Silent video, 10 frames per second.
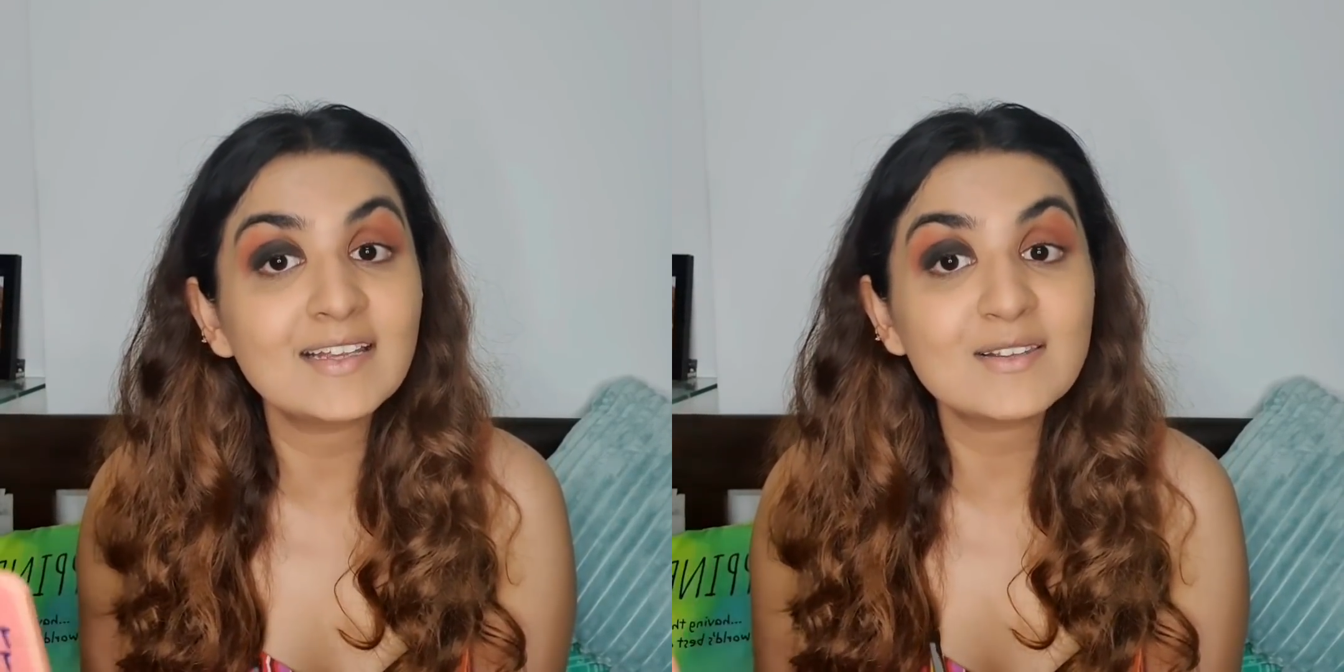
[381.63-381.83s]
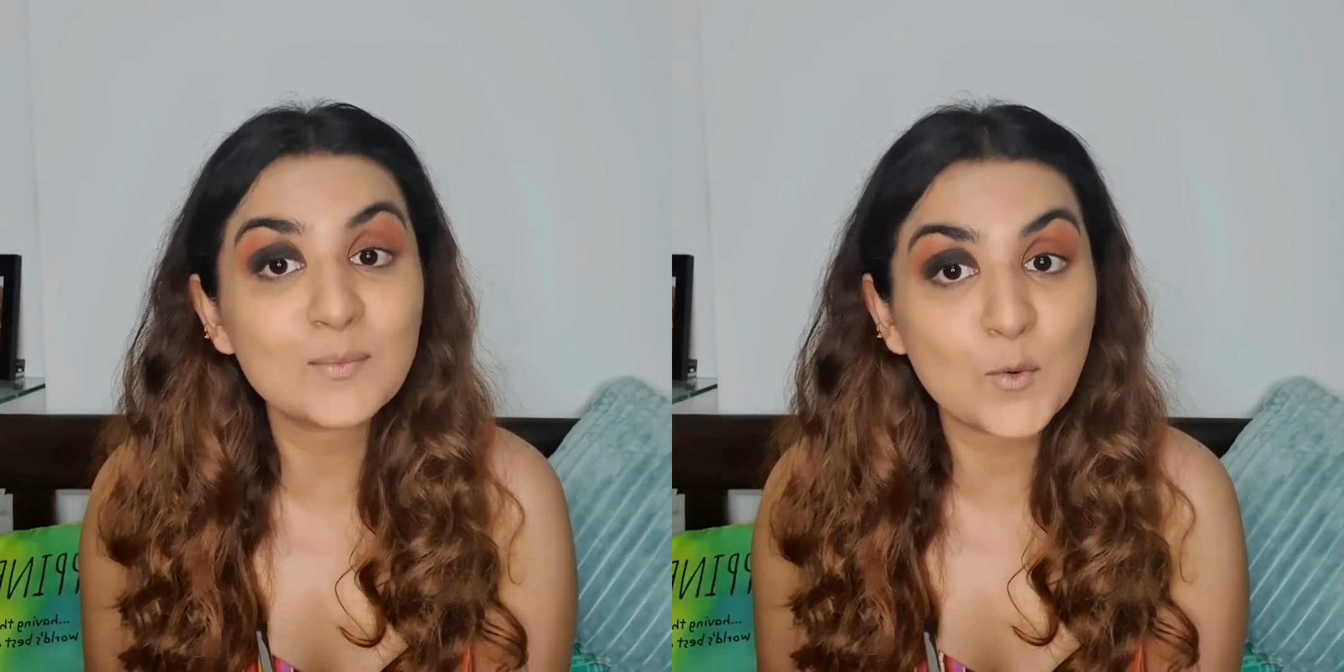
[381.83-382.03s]

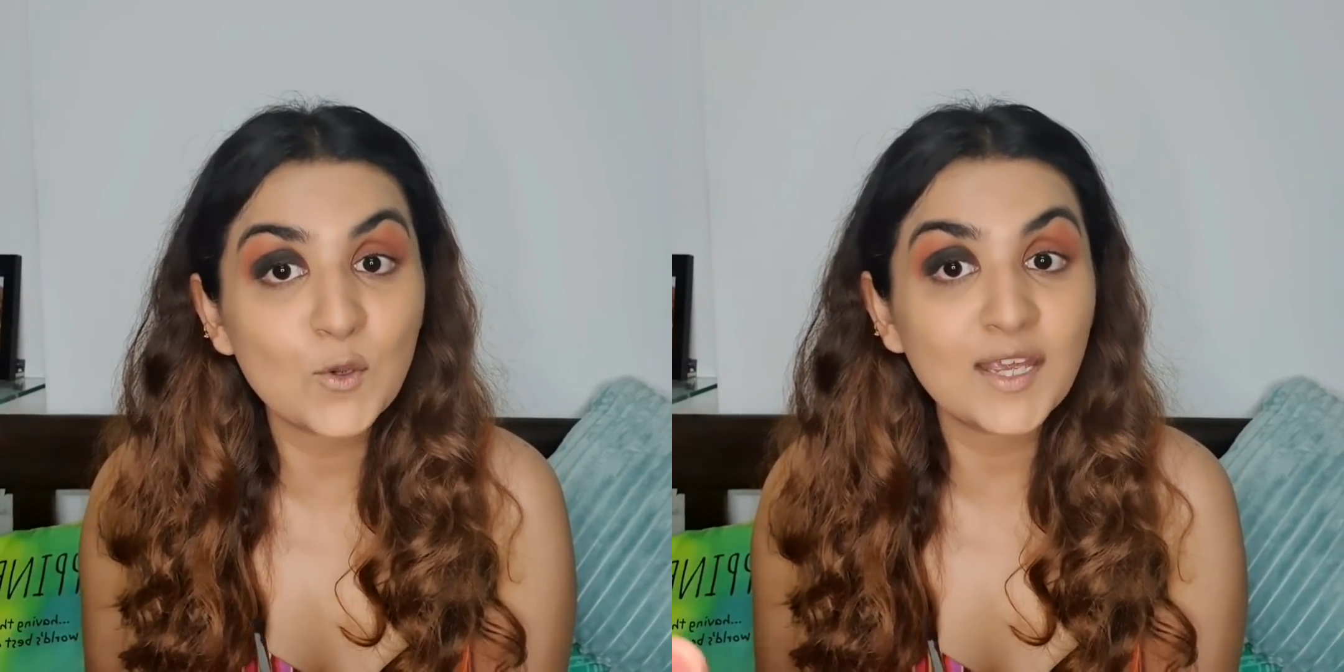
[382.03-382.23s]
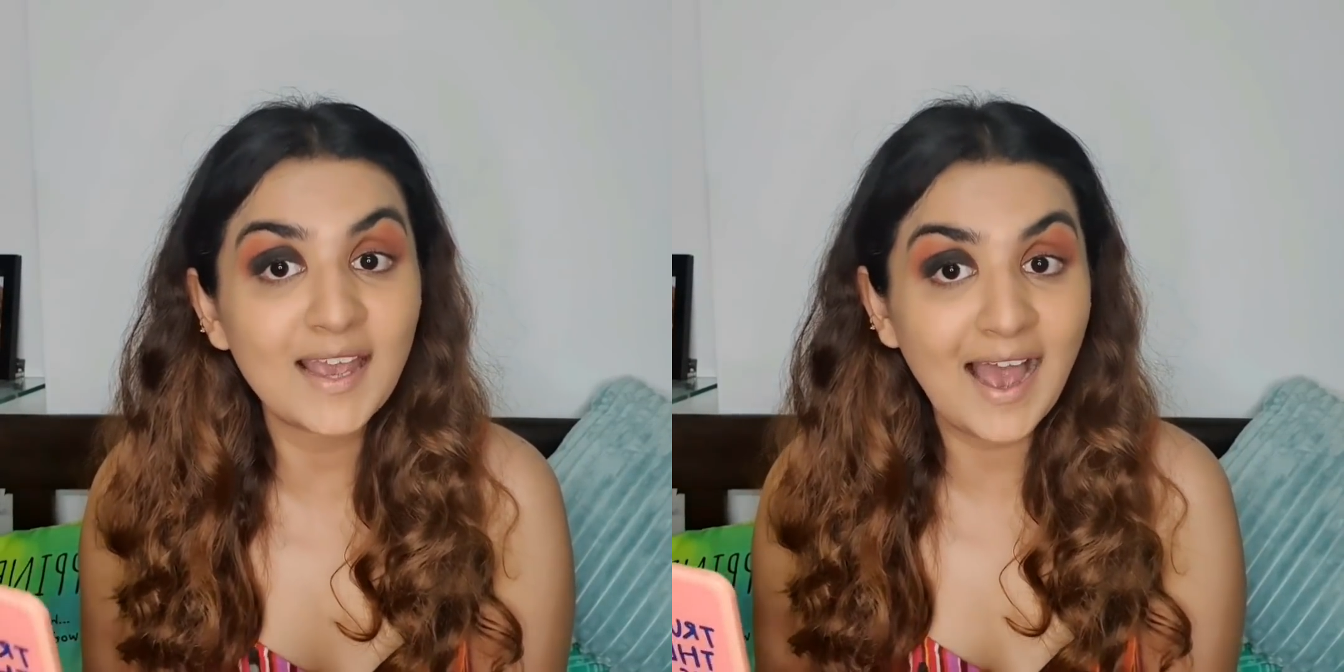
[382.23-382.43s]
the
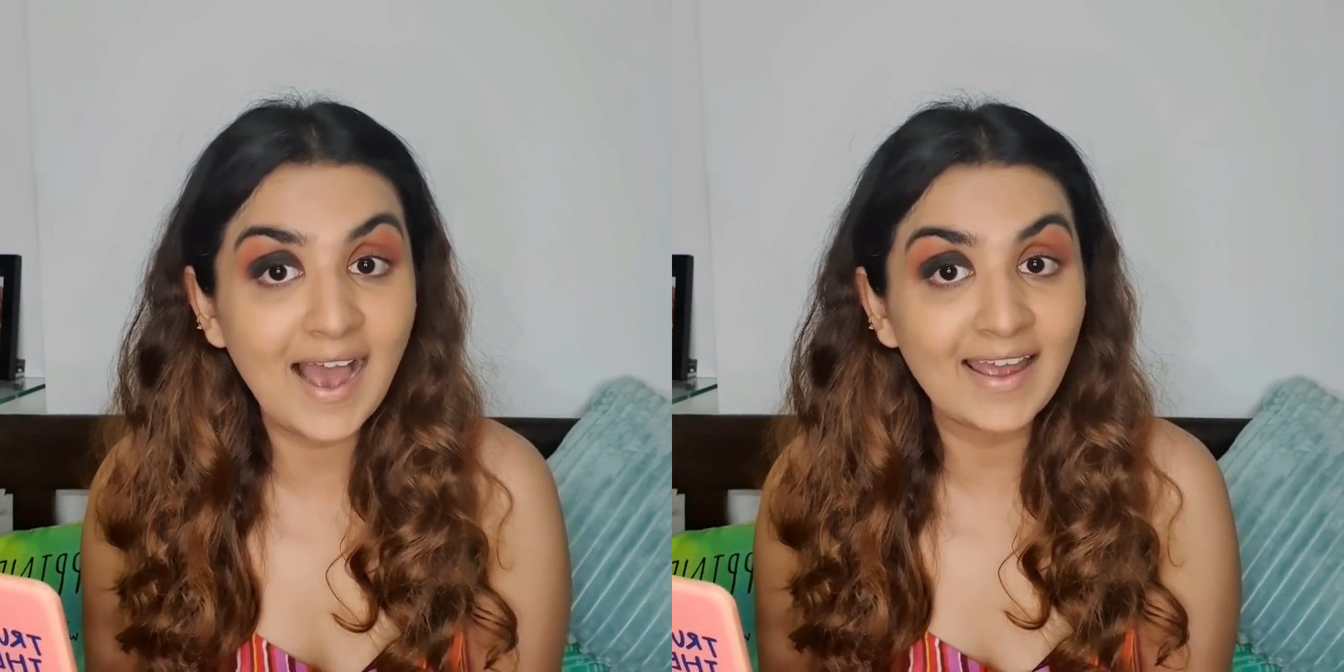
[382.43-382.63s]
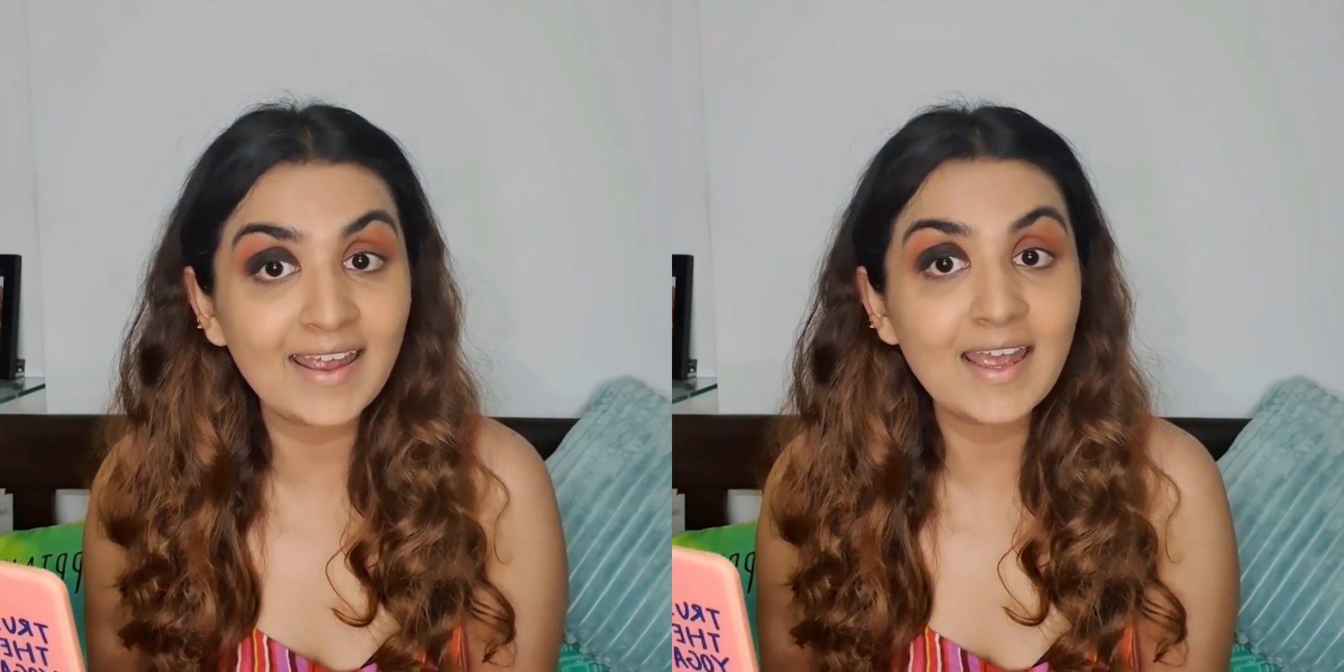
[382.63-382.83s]
smoky
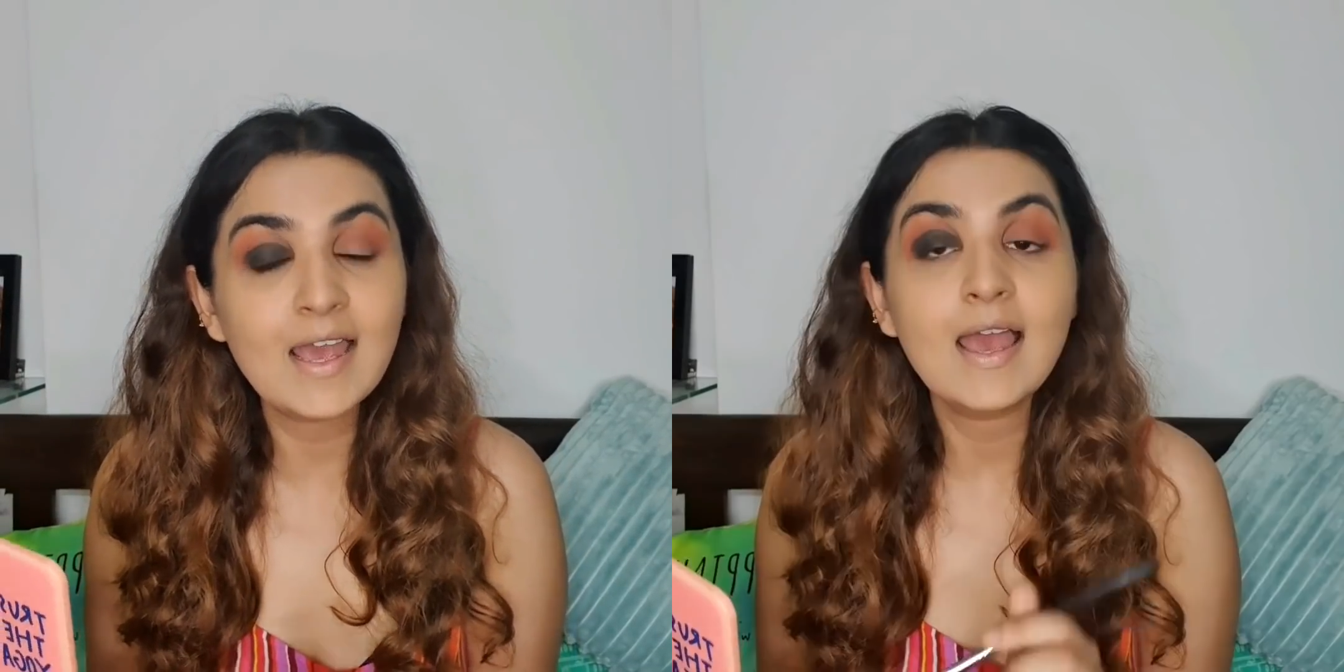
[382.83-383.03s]
eye.